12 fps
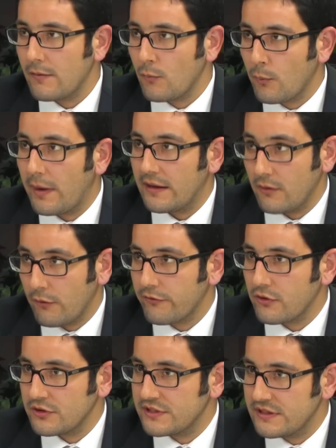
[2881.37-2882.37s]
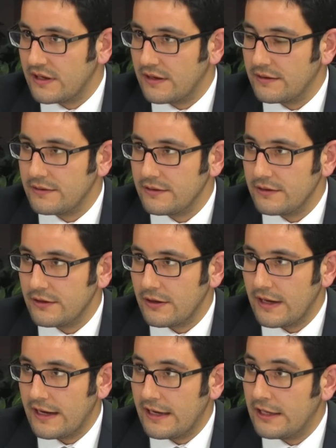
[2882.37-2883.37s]
but of course,
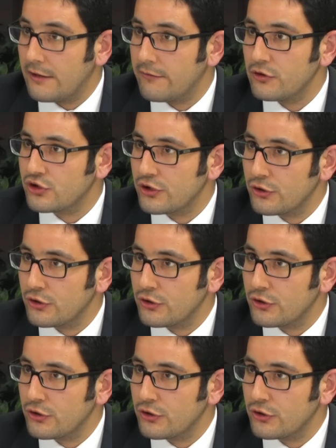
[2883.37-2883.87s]
in the future,